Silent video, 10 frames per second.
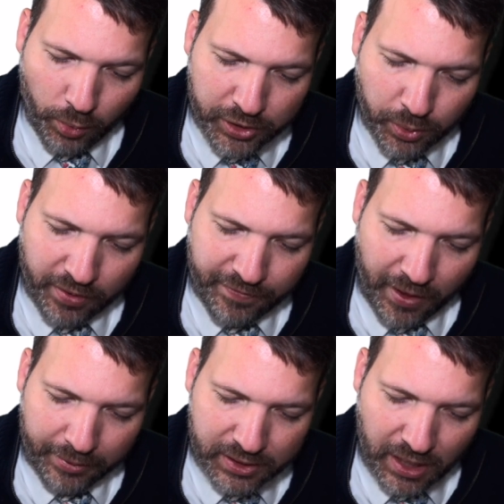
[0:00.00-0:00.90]
Which one of the
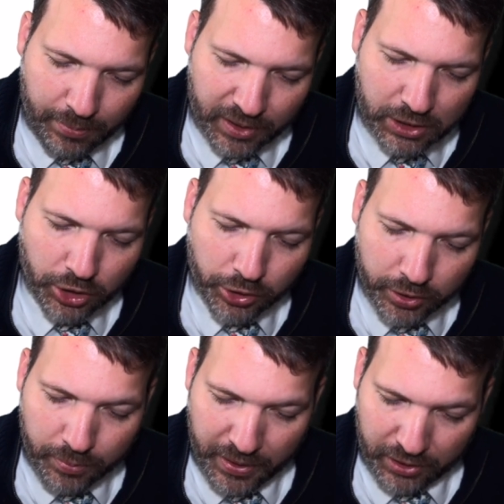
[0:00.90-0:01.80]
following statements
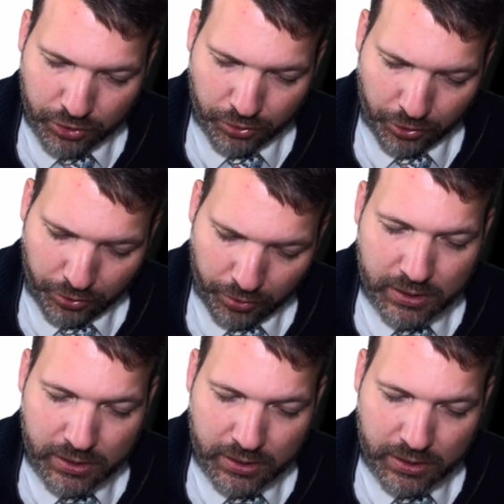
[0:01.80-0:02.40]
could be true?